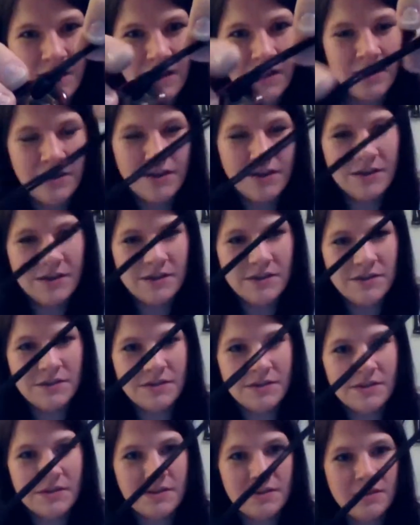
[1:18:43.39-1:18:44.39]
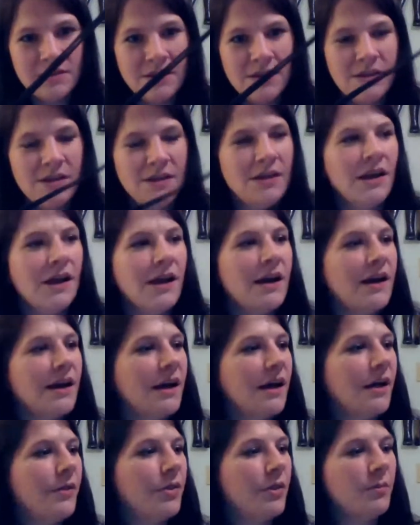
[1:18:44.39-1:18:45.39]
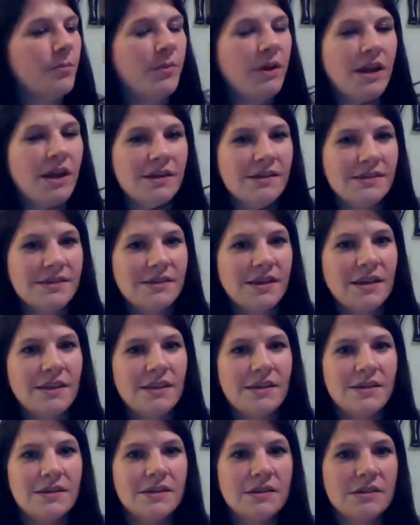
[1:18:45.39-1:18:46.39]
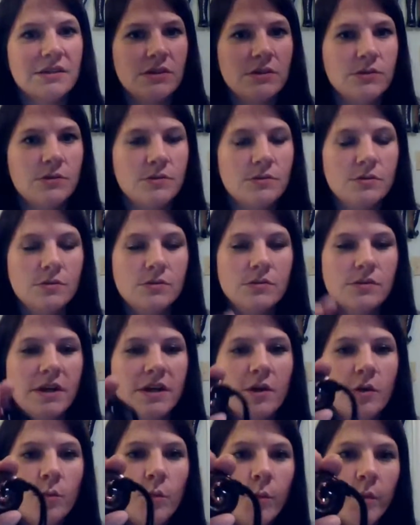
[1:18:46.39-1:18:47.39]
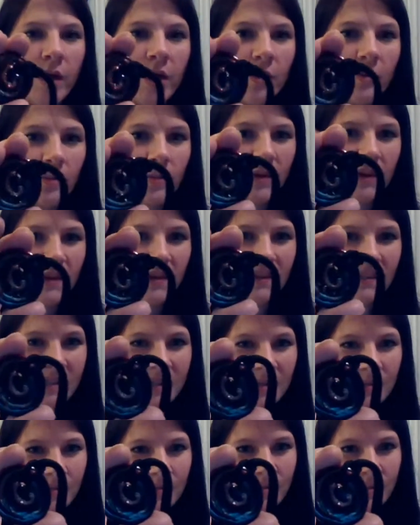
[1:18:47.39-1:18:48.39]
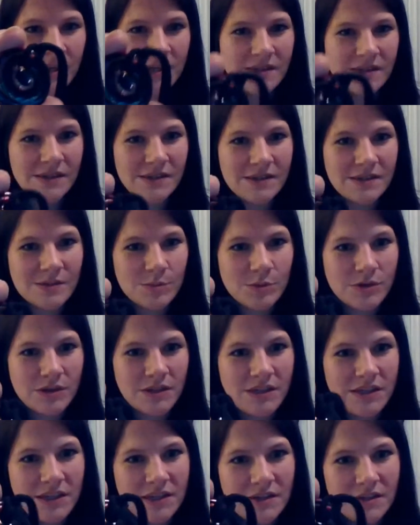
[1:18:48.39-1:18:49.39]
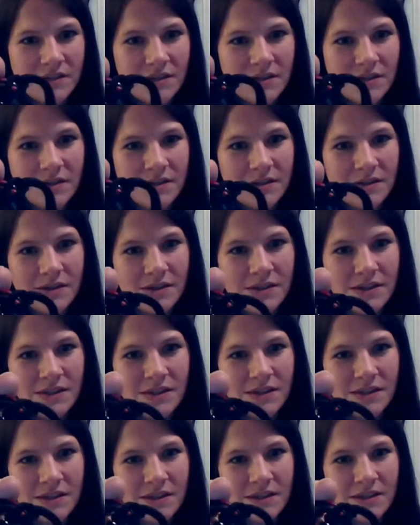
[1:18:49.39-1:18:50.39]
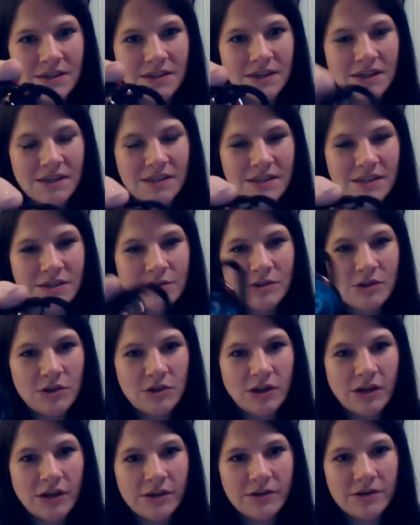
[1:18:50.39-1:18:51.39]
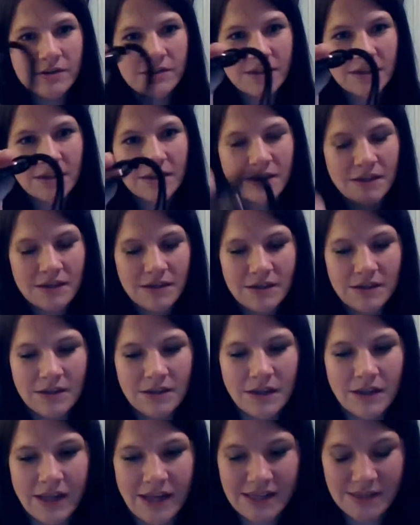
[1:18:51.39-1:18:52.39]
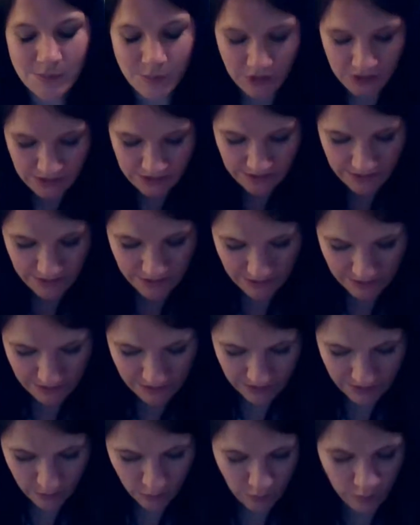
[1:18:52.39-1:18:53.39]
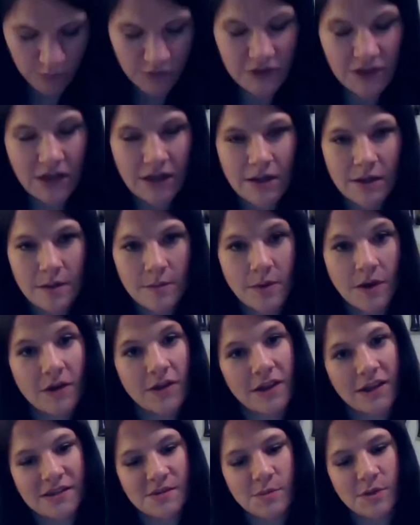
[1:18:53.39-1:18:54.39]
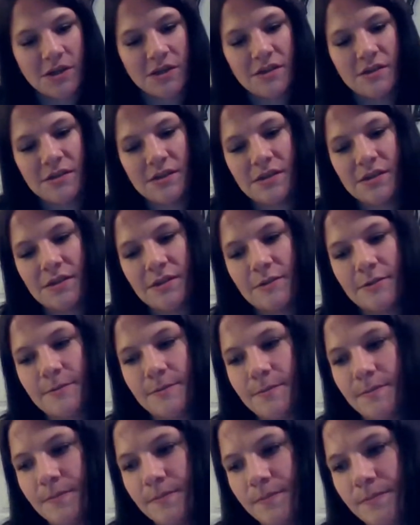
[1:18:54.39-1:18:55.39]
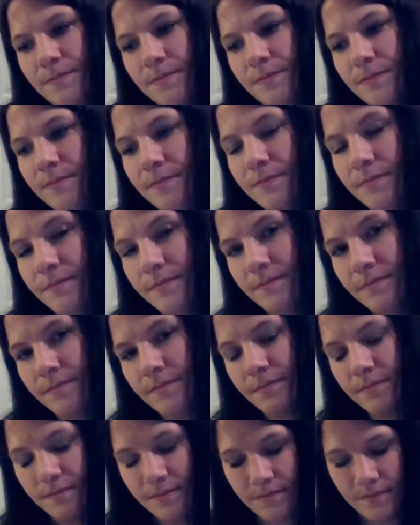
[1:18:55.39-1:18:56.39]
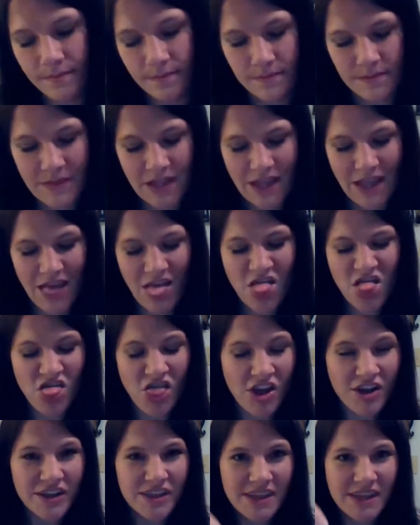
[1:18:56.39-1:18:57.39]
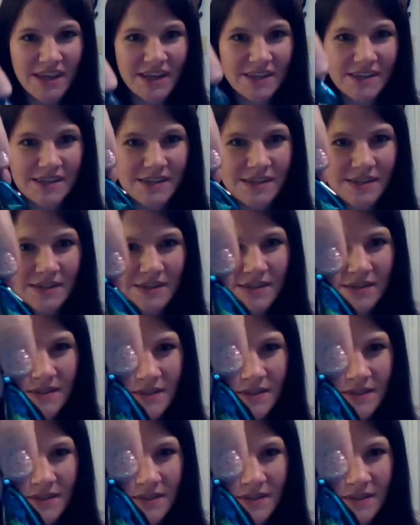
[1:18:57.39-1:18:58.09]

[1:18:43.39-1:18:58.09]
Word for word: in there. Uh, the band is nothing to write home about, but this pendant is pretty neat. I'd do two dollars on the glass pendant, and then while we're talking about glass pendants, look at this.